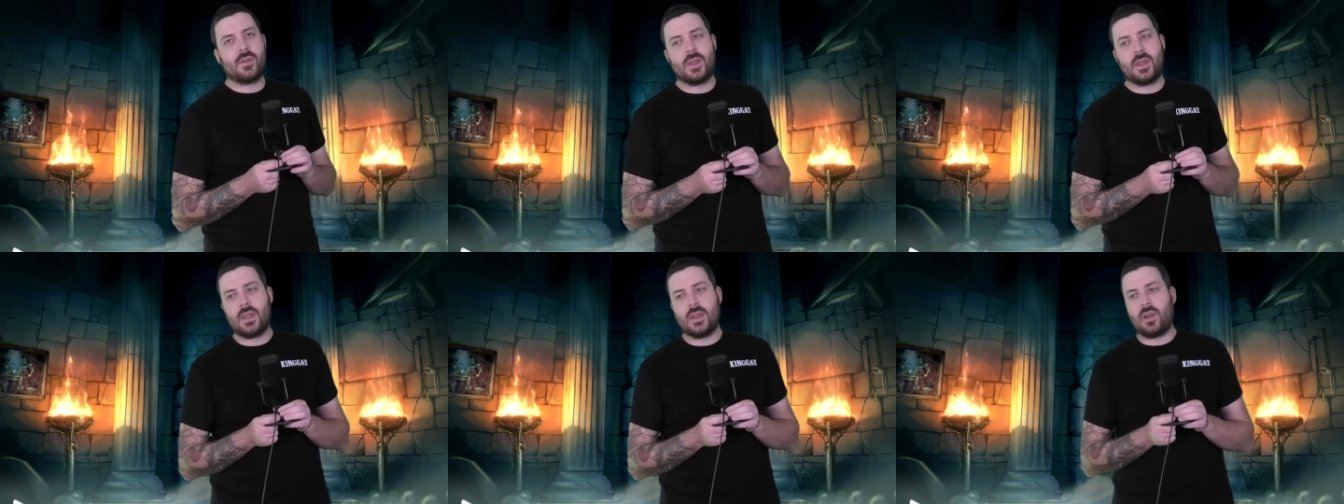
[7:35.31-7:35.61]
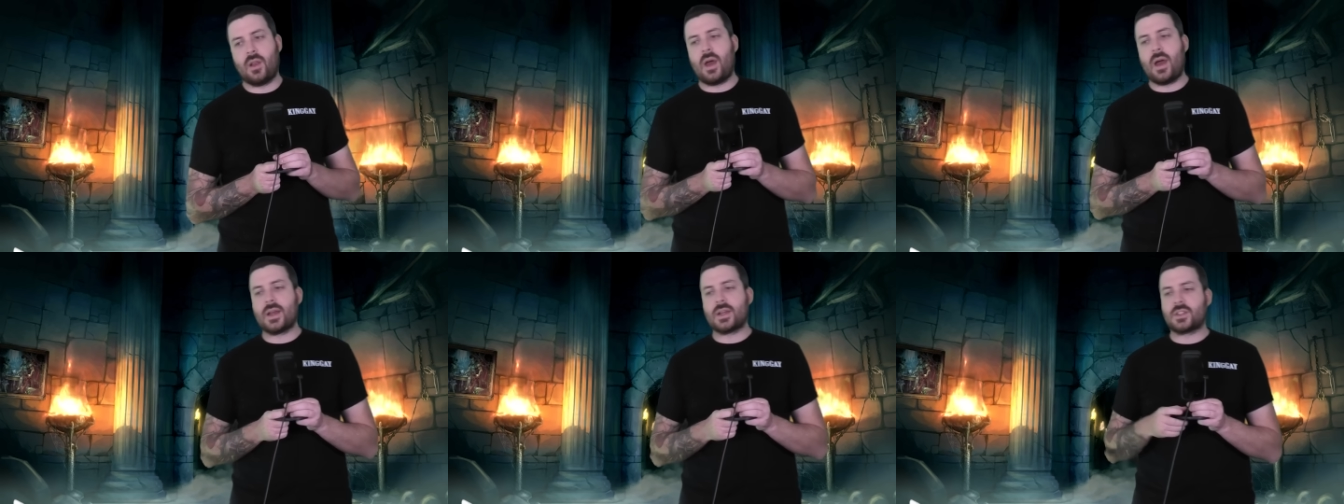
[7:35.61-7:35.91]
the
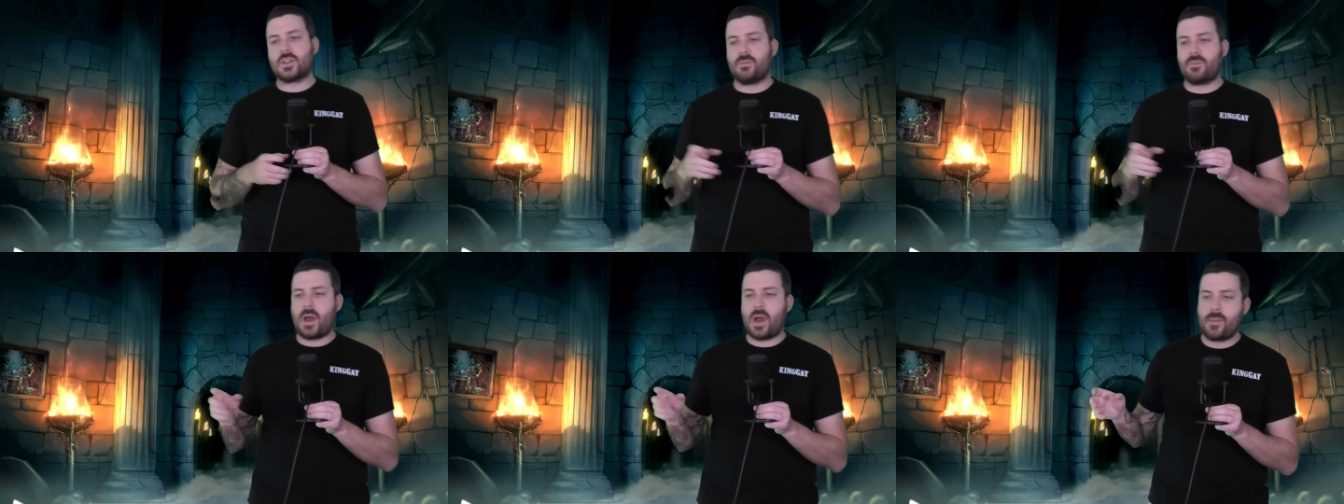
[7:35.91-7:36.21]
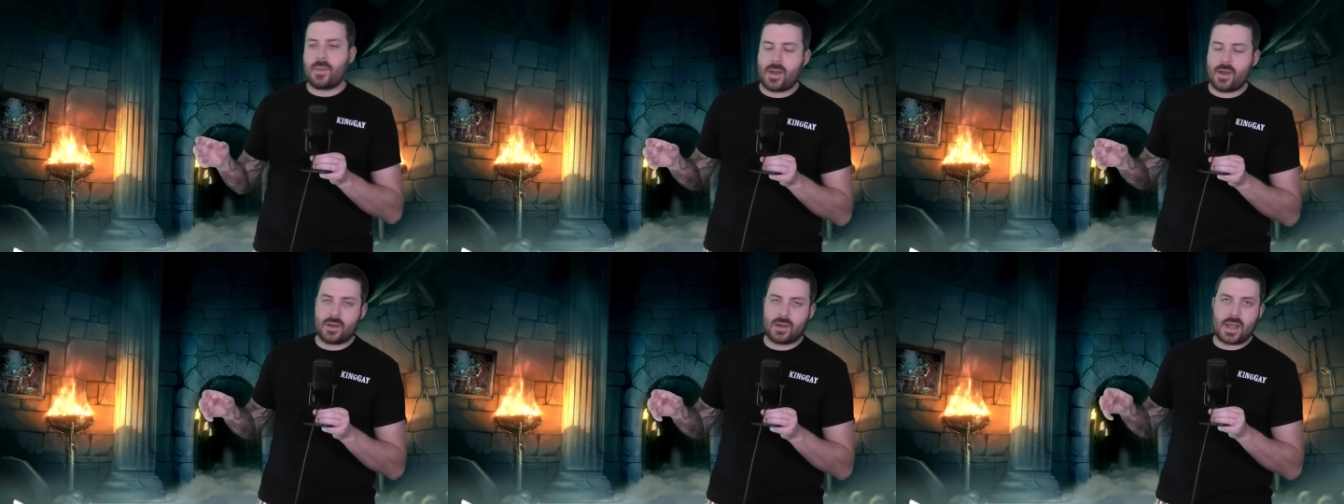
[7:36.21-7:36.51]
likes of
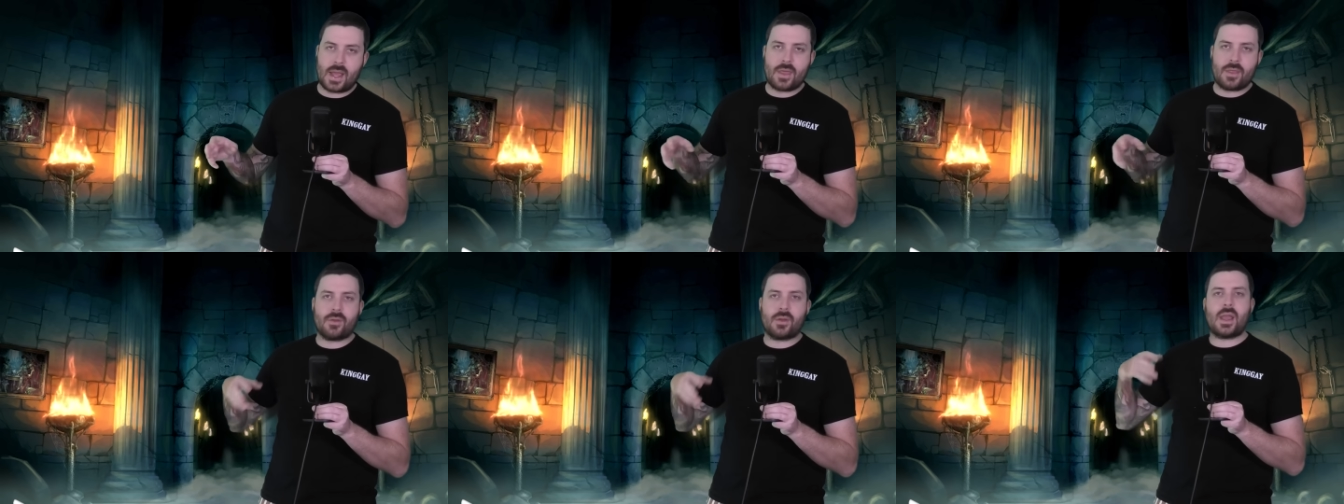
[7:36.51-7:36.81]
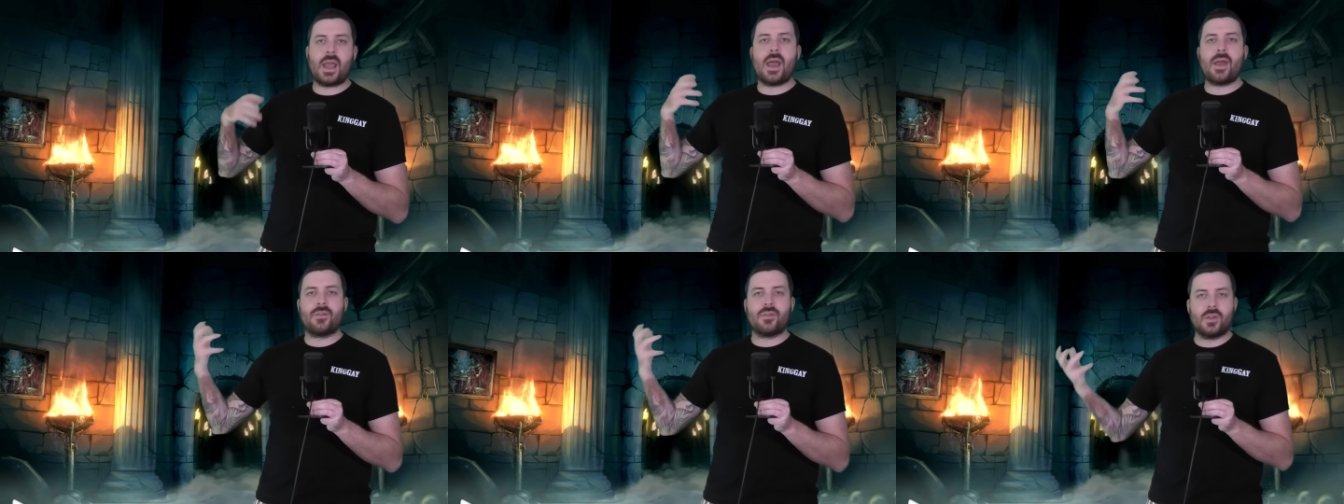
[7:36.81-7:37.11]
Barbarian
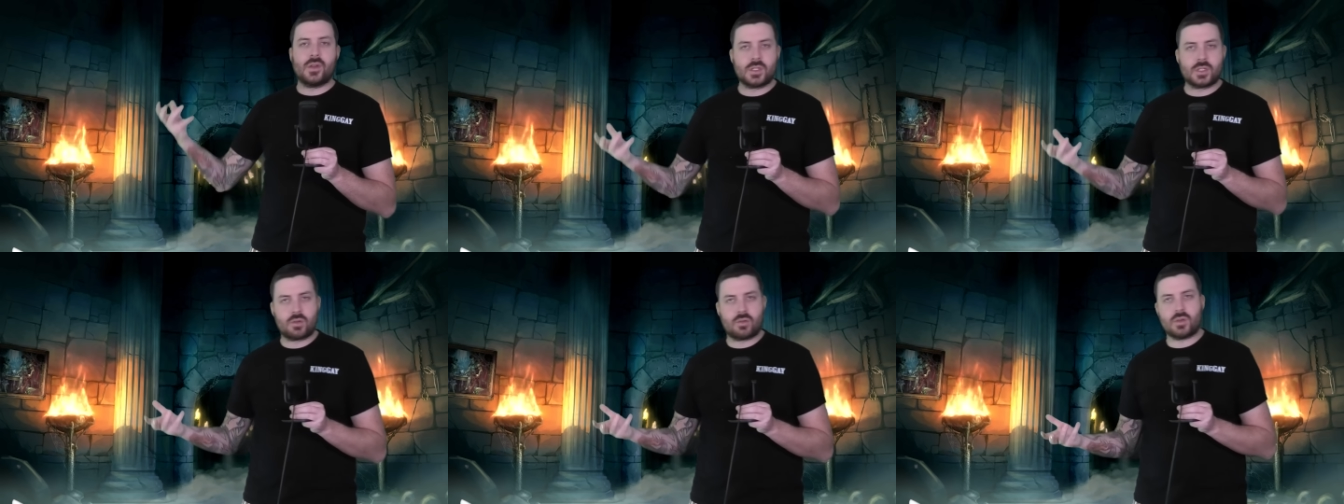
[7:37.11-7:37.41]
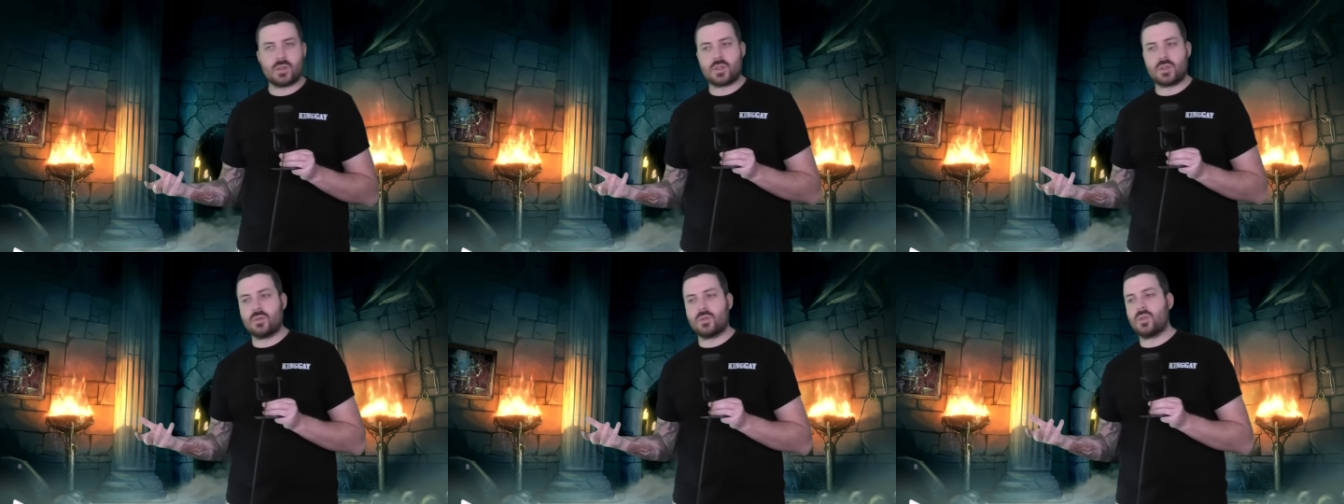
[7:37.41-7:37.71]
Gathering having those
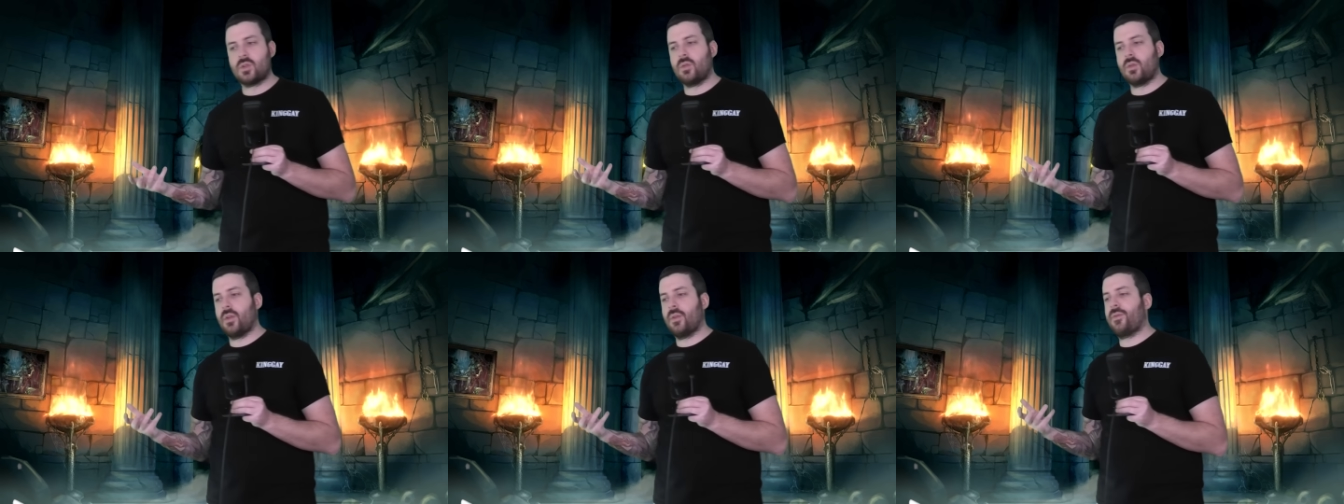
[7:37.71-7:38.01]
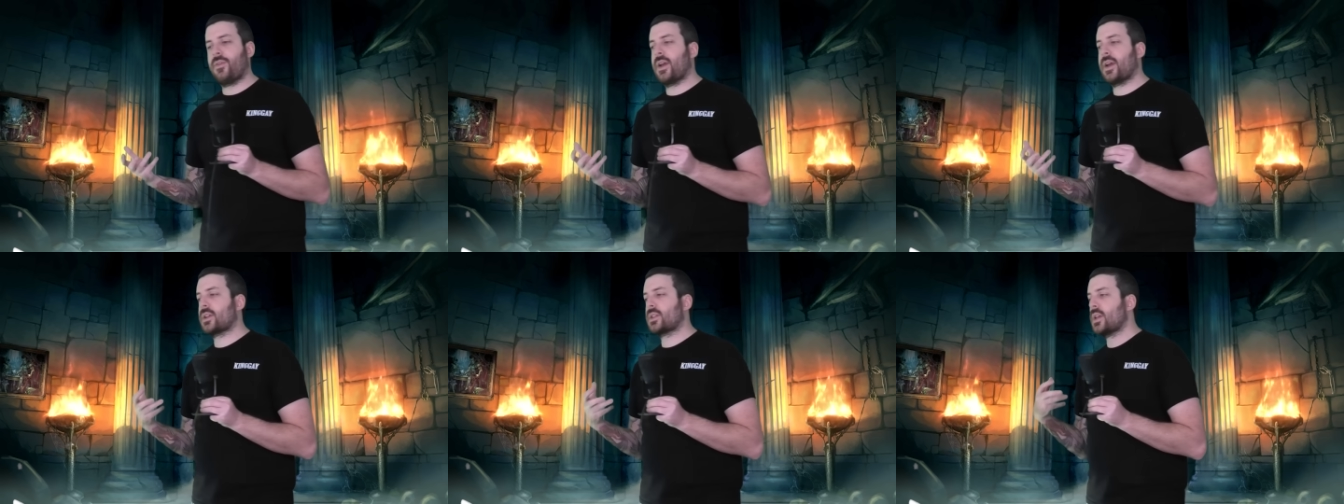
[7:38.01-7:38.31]
crystal tool
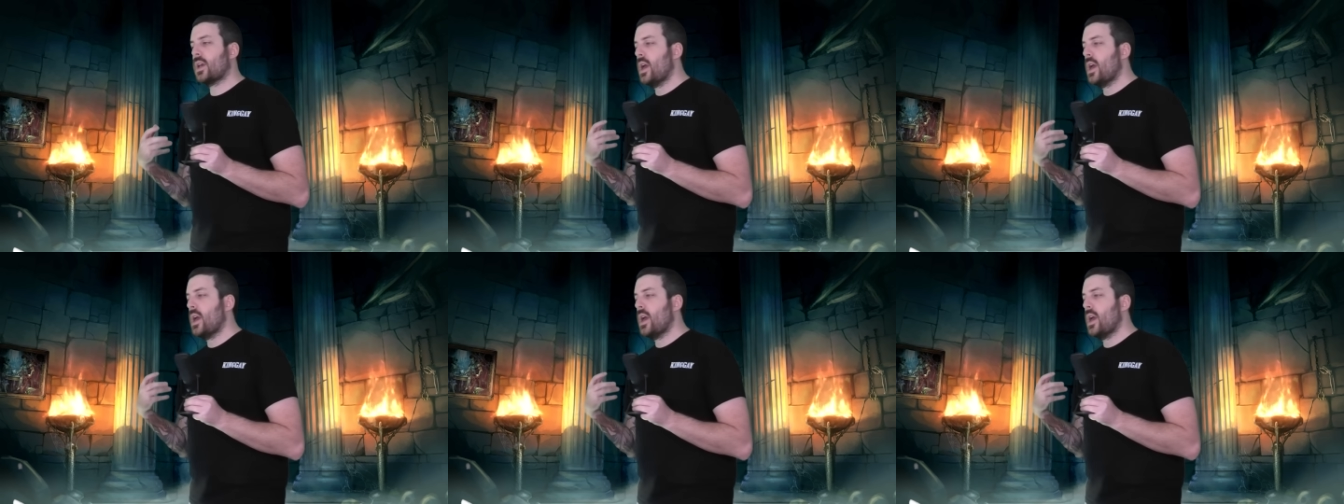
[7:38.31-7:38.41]
effects